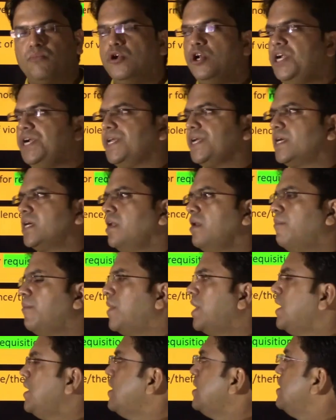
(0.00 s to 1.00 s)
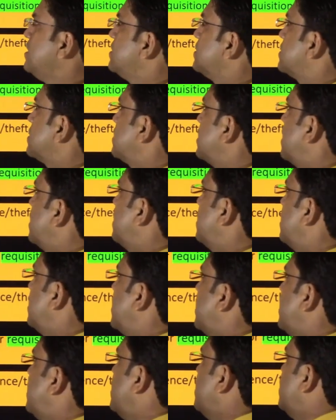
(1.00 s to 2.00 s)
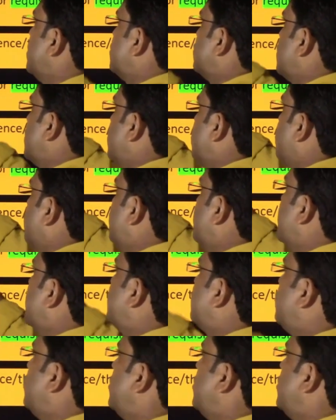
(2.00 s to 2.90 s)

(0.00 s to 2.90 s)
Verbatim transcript: political parties, right. So I hope that